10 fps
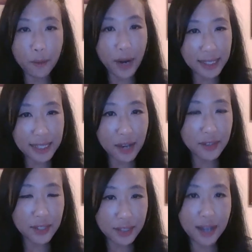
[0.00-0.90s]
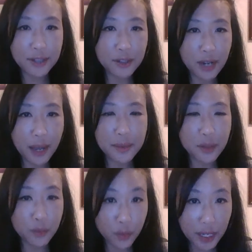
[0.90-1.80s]
write down these
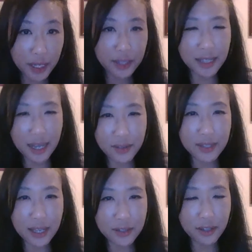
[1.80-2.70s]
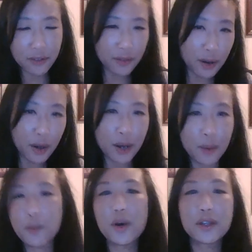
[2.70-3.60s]
hexagrams and read it to get a sense of
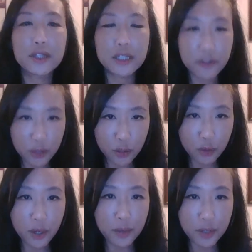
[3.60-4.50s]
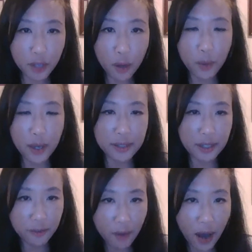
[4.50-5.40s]
what the divinatory result was,
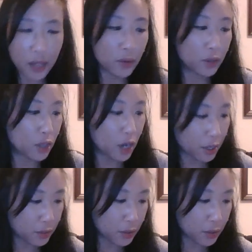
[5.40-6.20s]
and follow along.